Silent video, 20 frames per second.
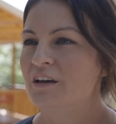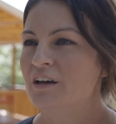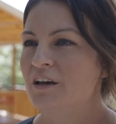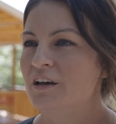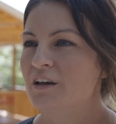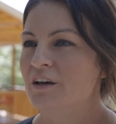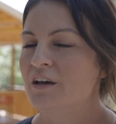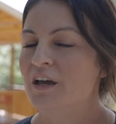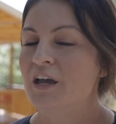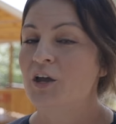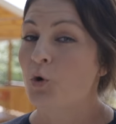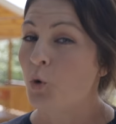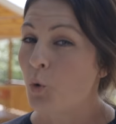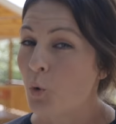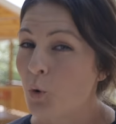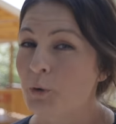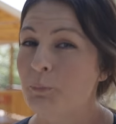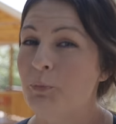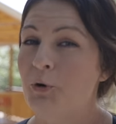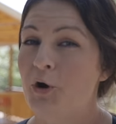uh,
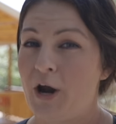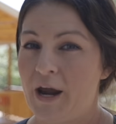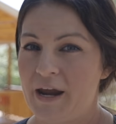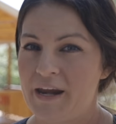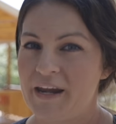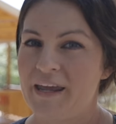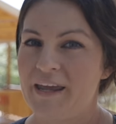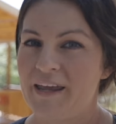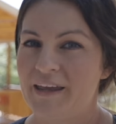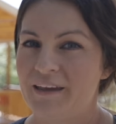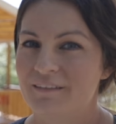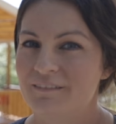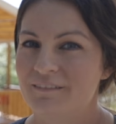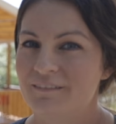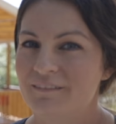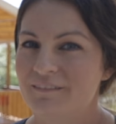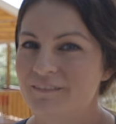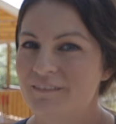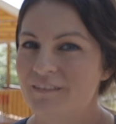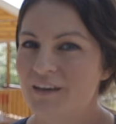incorporating
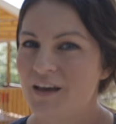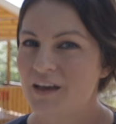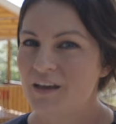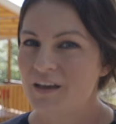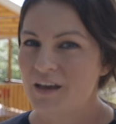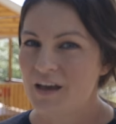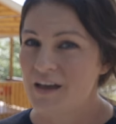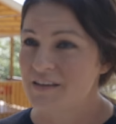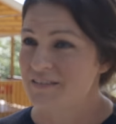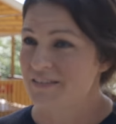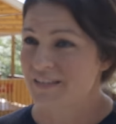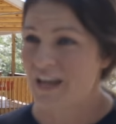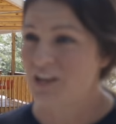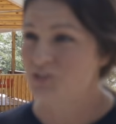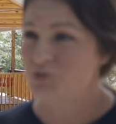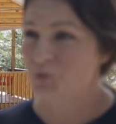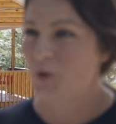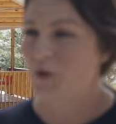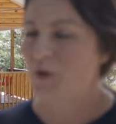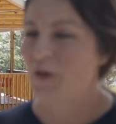a
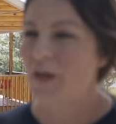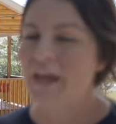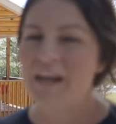schedule.